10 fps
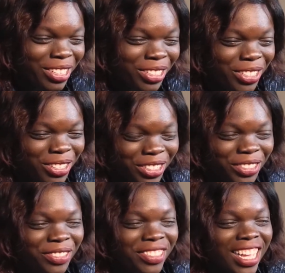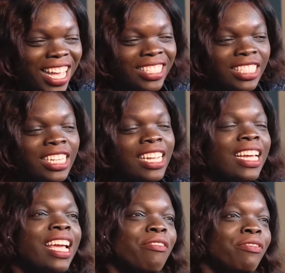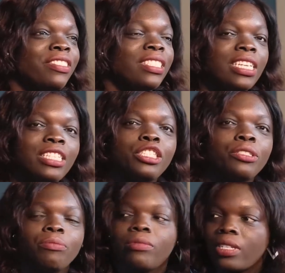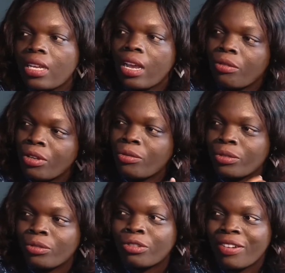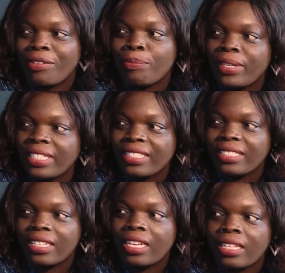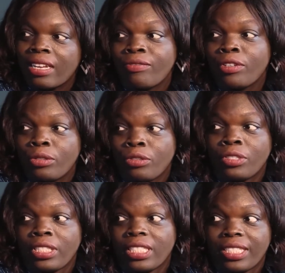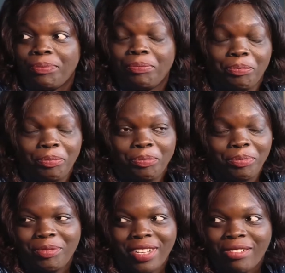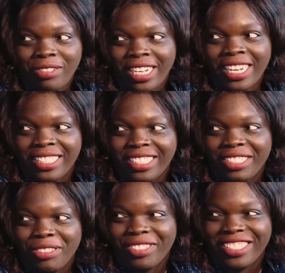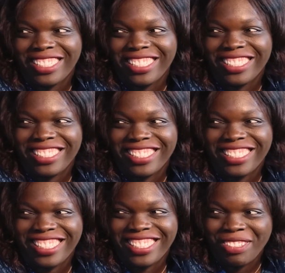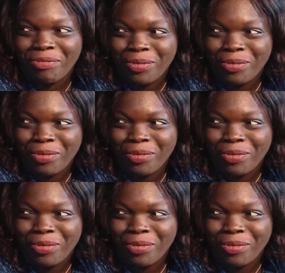So as a child, I envisaged, I really want to drive a plane, and wow. I have not done it. I wish I can still do it.